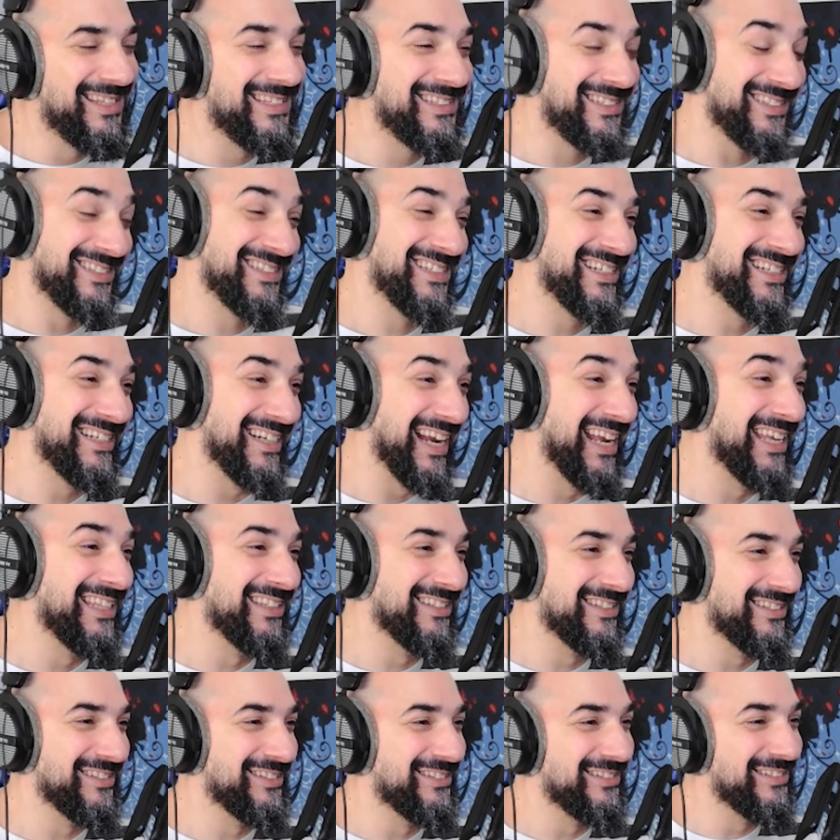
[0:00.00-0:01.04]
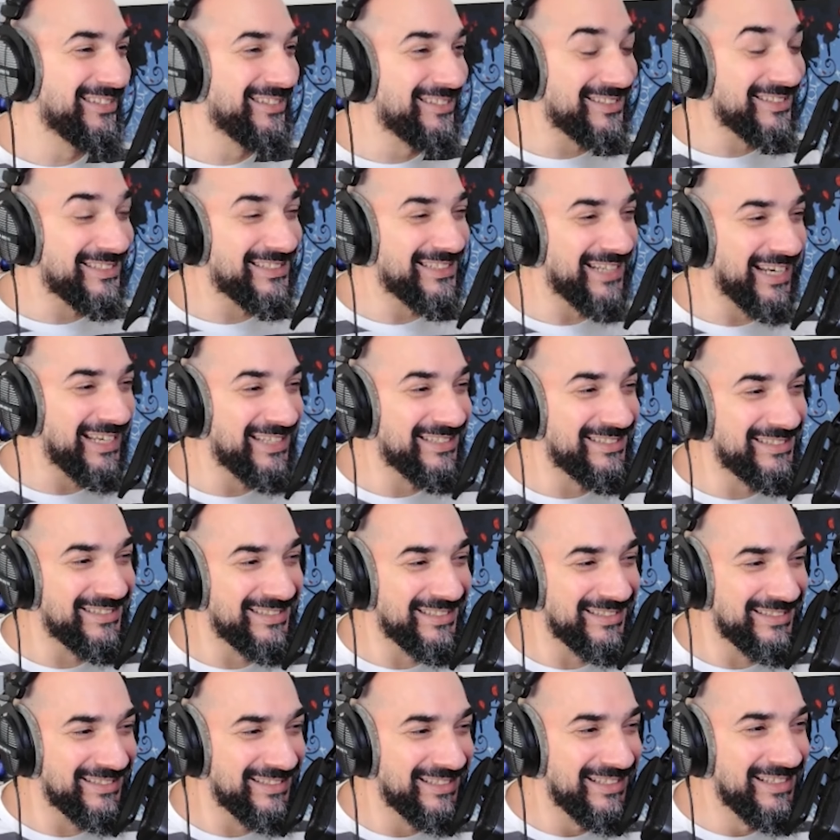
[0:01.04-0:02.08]
this is crazy. Dude. It's crazy
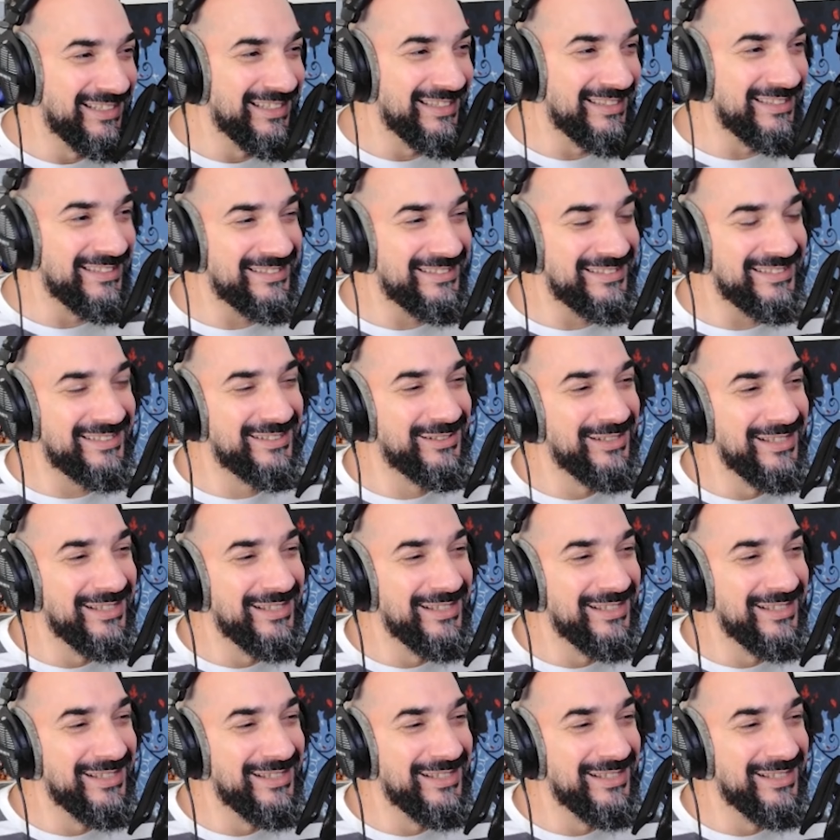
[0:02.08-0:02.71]
that this is